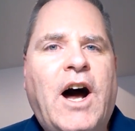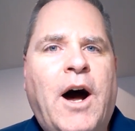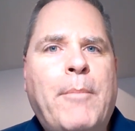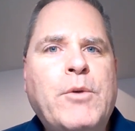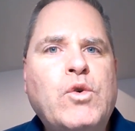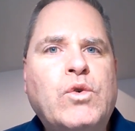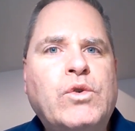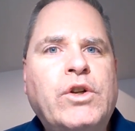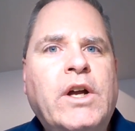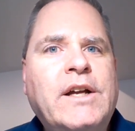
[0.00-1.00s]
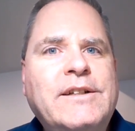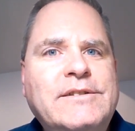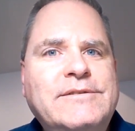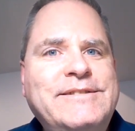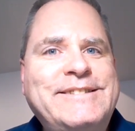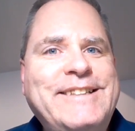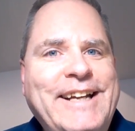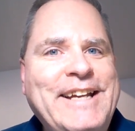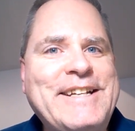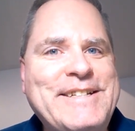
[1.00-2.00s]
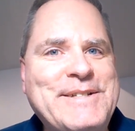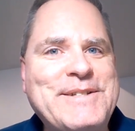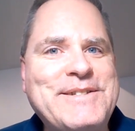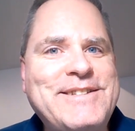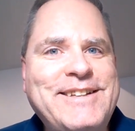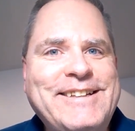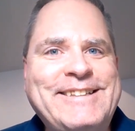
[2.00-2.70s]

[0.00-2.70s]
Amun is